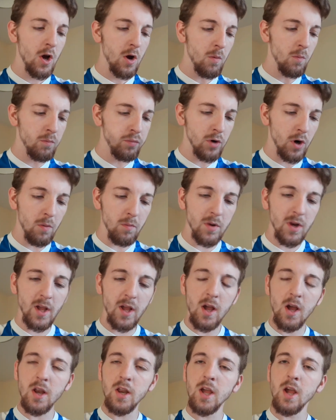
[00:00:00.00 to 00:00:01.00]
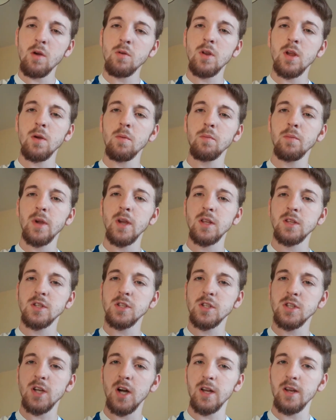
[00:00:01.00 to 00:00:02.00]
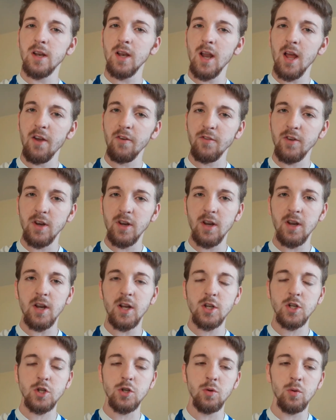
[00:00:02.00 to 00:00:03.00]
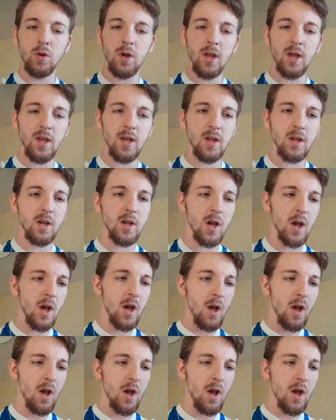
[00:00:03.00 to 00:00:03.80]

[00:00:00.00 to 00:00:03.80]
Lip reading: Bromley are the only unbeaten side left in the National League.